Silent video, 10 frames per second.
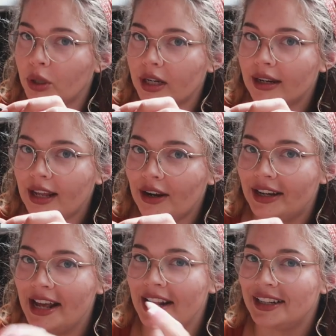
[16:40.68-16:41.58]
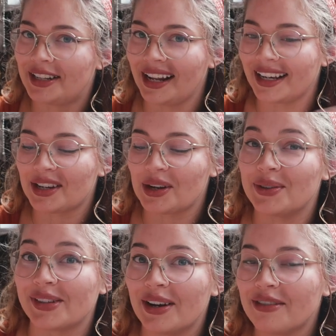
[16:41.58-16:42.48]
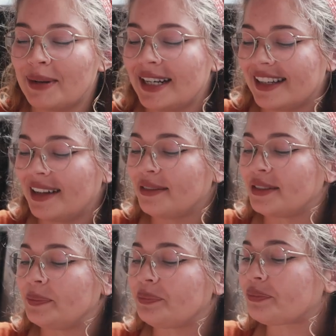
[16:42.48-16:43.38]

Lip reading: put it in there and then it like goes off by itself.